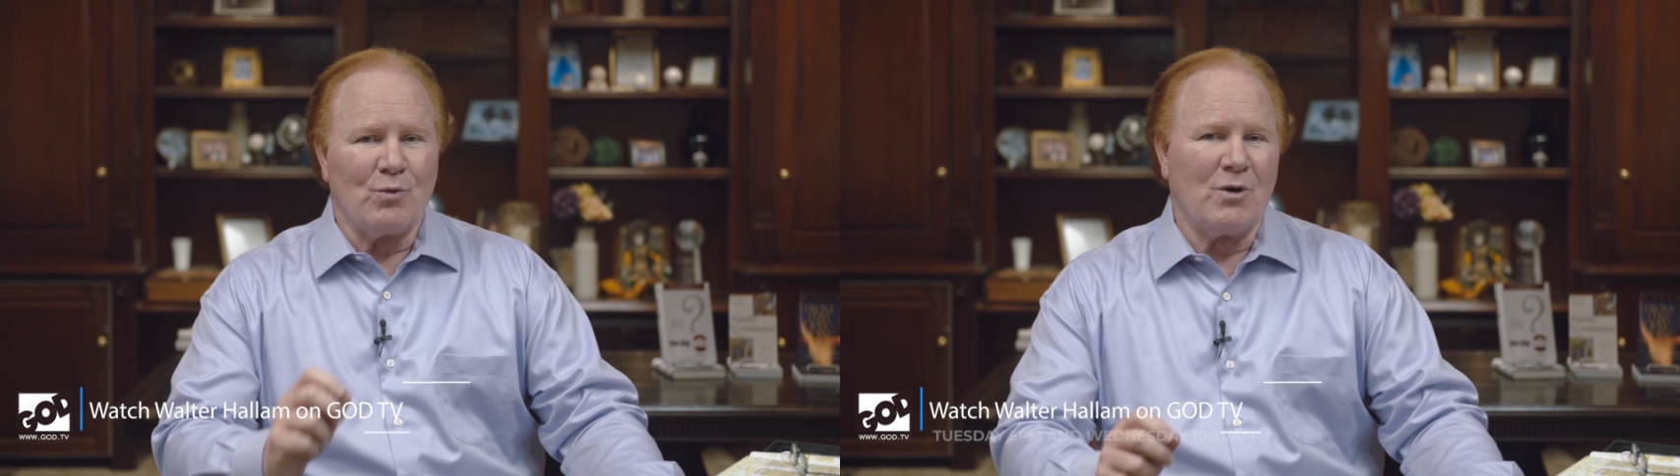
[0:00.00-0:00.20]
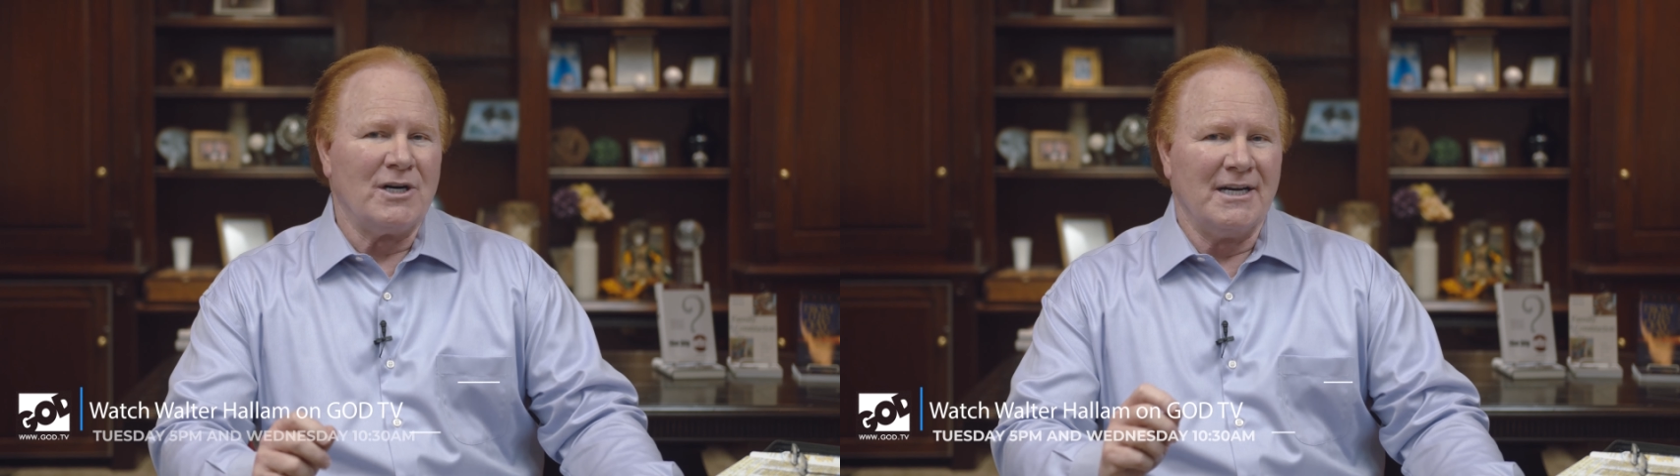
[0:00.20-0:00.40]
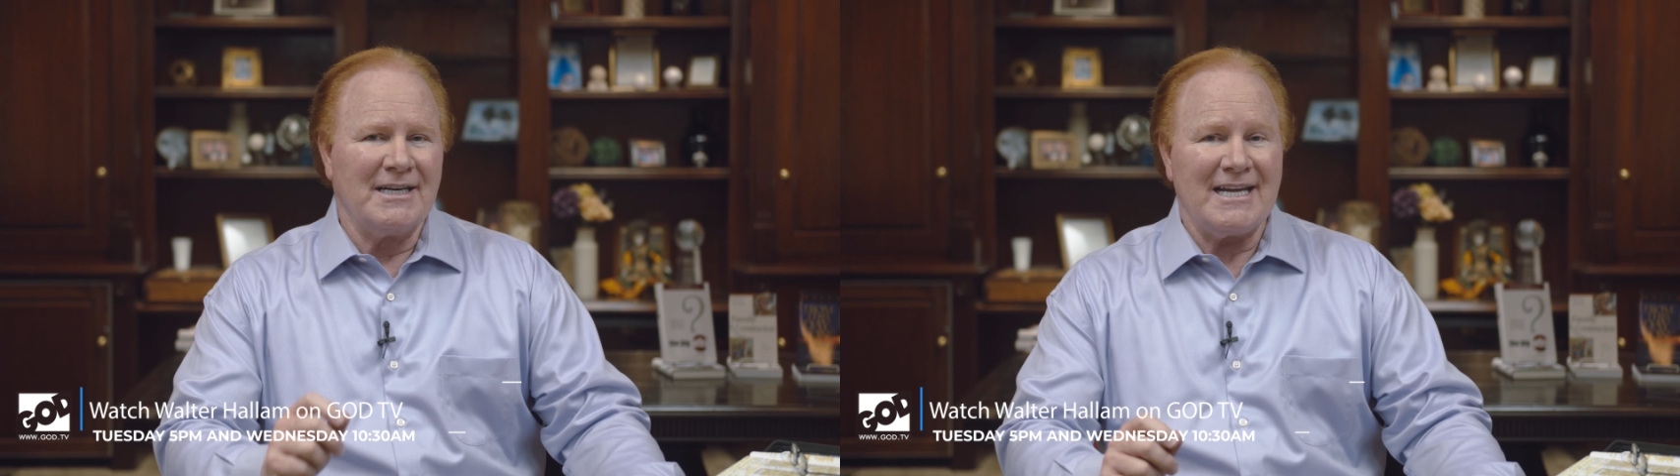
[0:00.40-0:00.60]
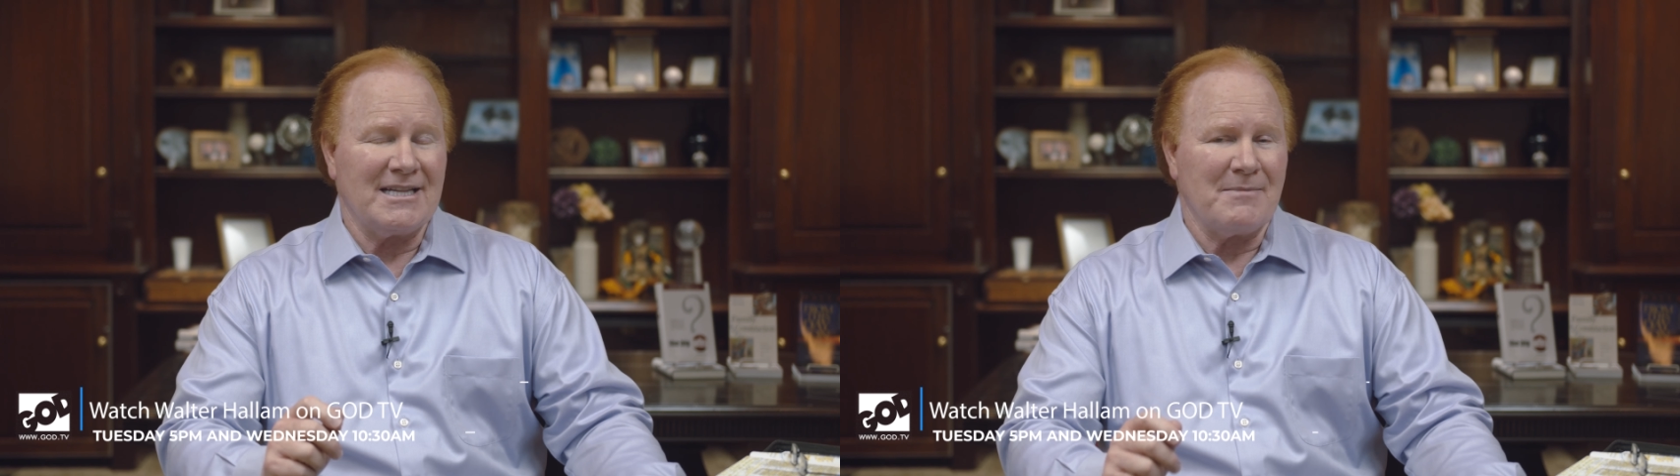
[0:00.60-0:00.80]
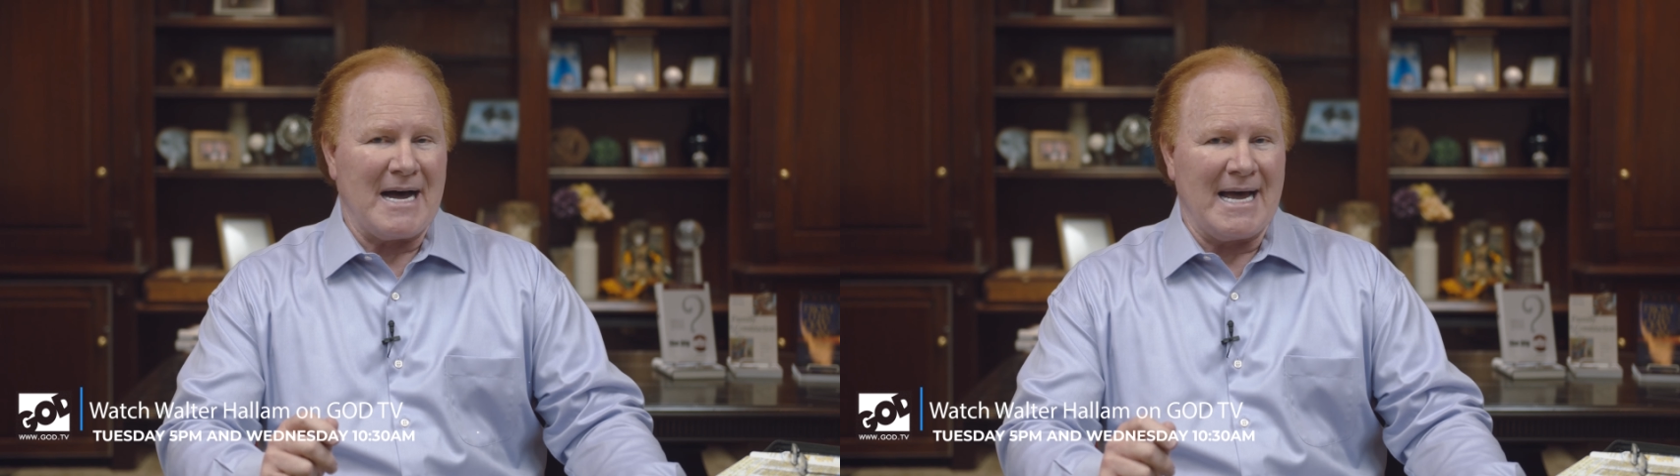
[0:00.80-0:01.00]
1 in
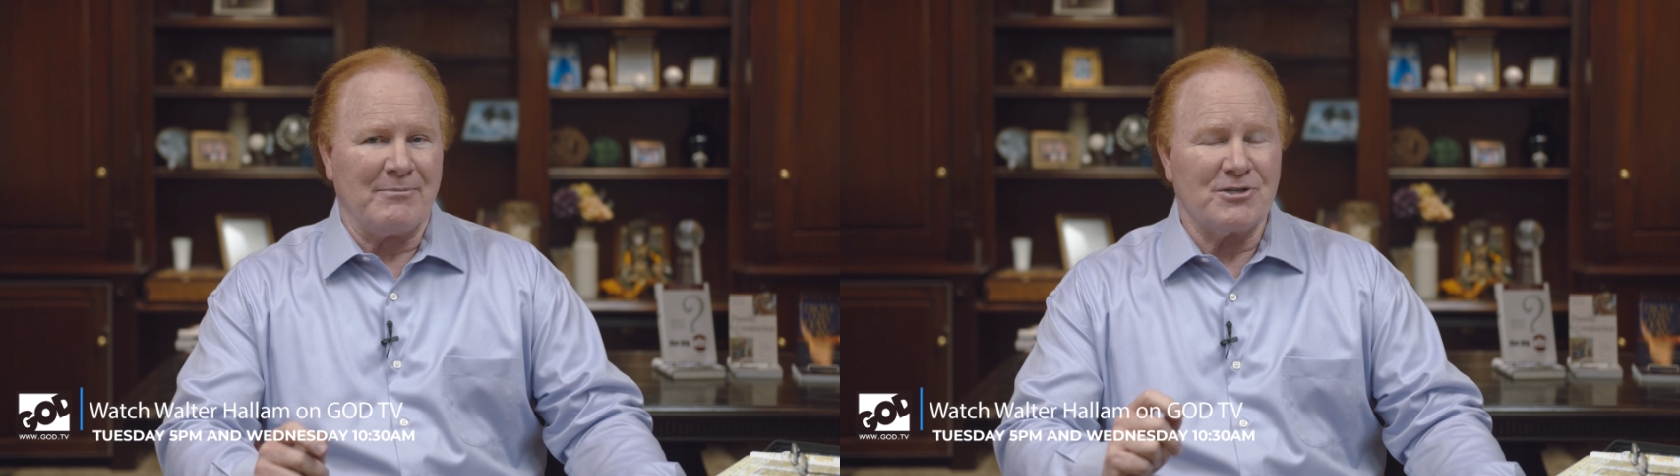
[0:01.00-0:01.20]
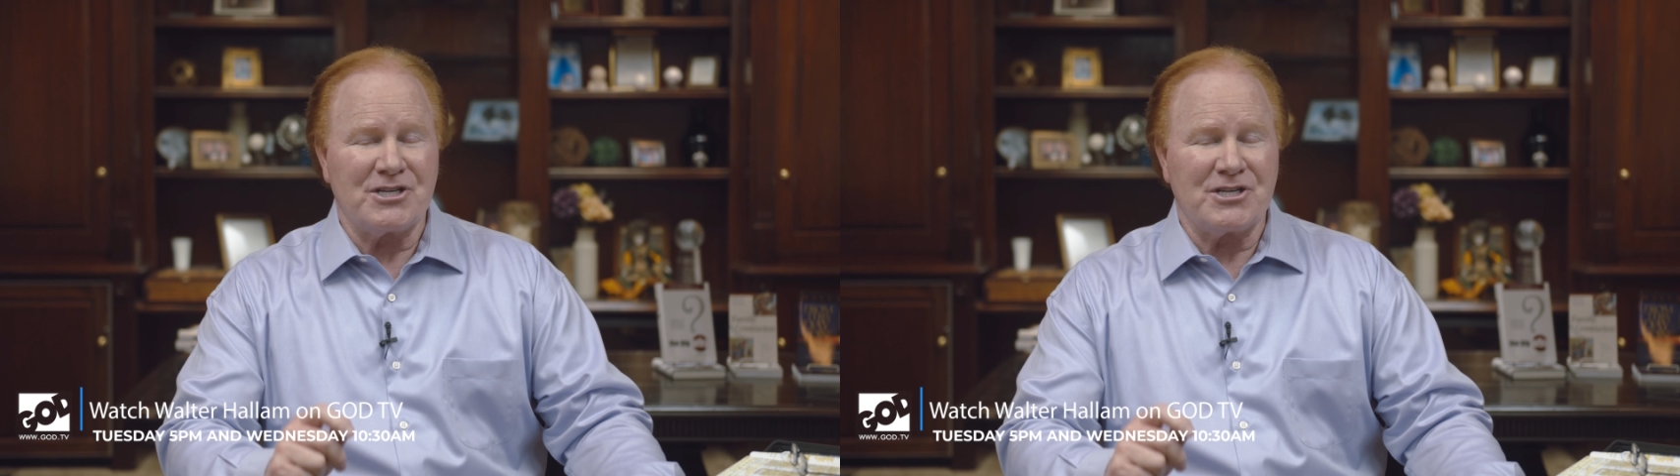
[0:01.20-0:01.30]
the Bible,